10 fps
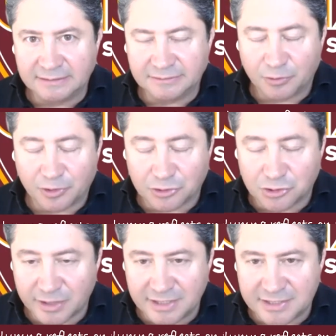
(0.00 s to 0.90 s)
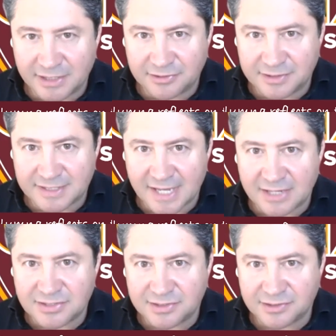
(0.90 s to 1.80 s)
the World Trade Center
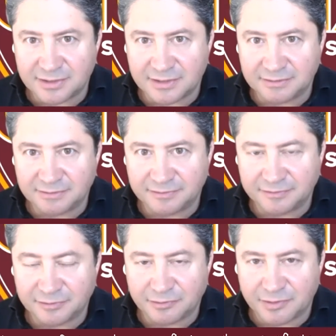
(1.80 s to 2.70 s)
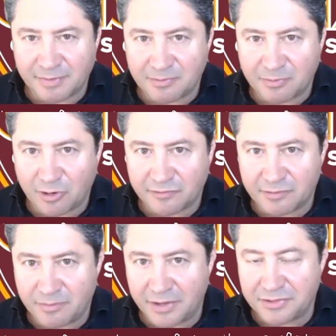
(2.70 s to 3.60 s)
disaster, and for the better part of a
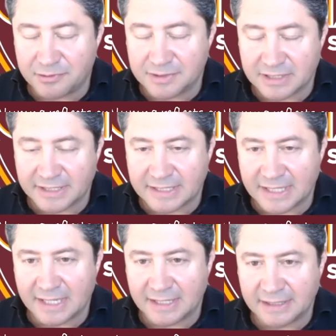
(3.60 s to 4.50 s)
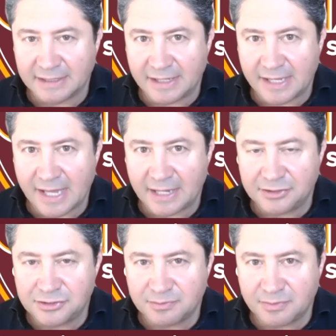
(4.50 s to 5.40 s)
month it was like that. And, how
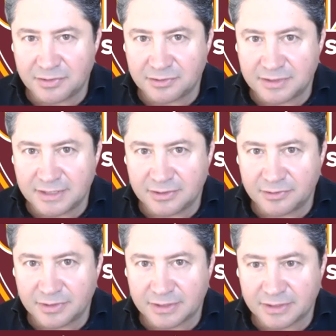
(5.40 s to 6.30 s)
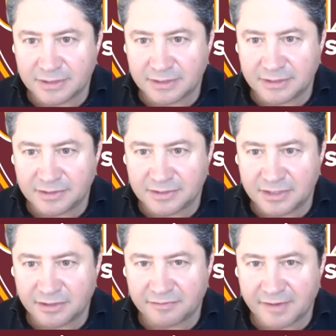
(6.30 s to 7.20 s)
did your mother deal with this
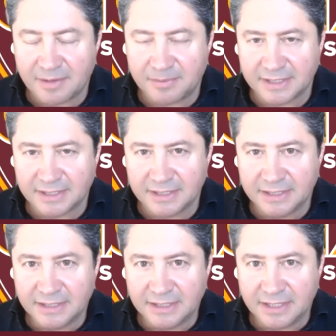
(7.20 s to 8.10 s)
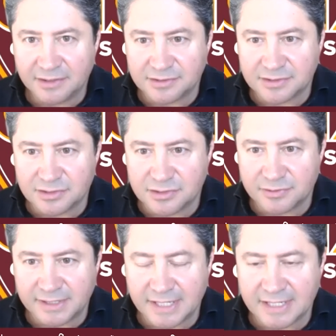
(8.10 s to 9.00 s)
young family in those
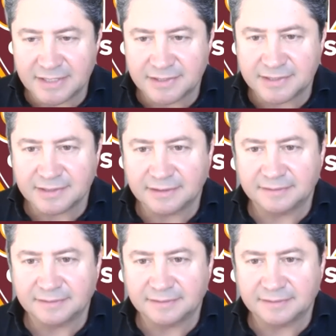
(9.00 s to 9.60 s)
ensuing days?